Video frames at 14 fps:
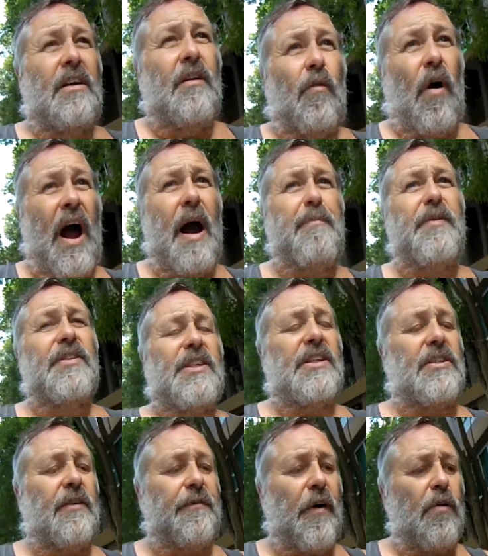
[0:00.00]
What happens is
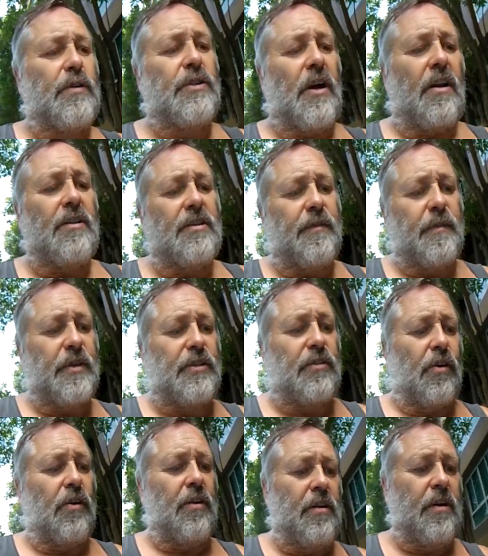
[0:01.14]
the photons from the
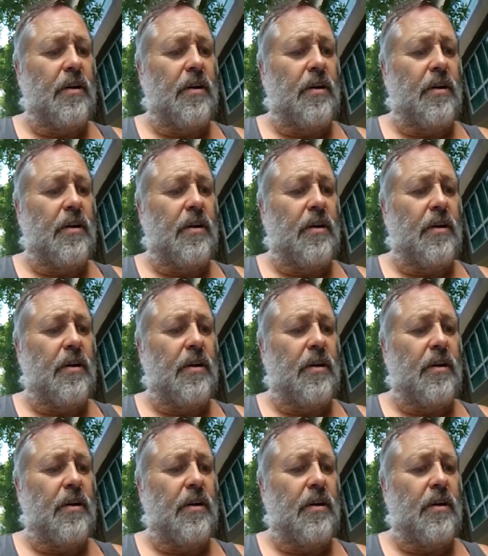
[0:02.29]
sun